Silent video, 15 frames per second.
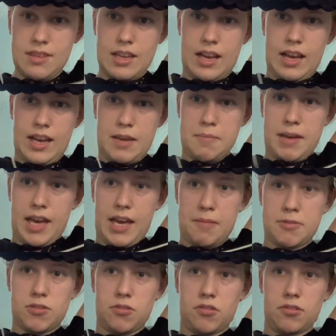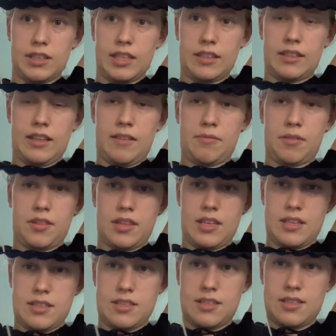I'm absolutely in love with
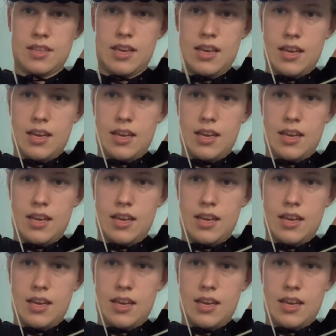this.